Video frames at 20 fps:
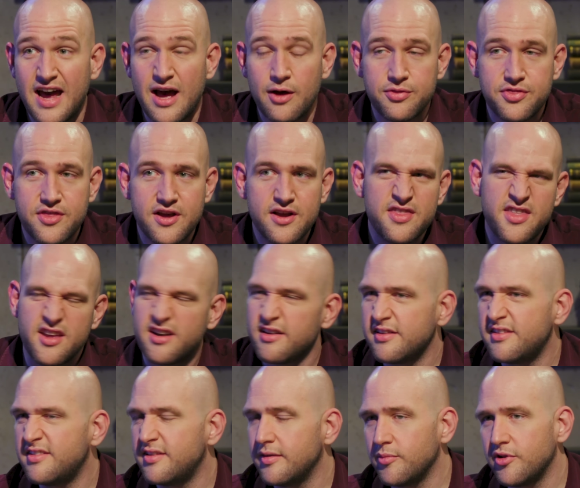out there that are
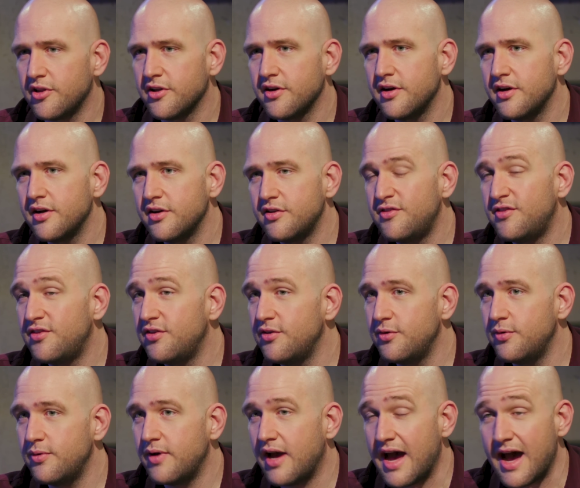similar
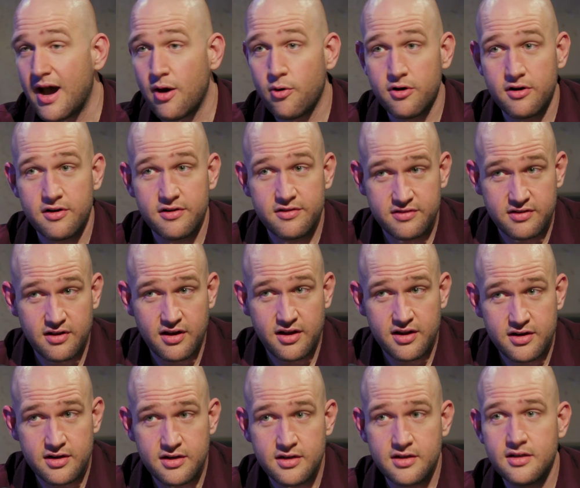to our
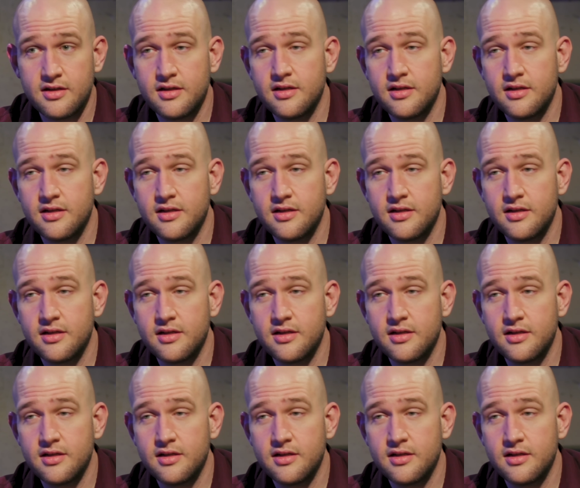sun?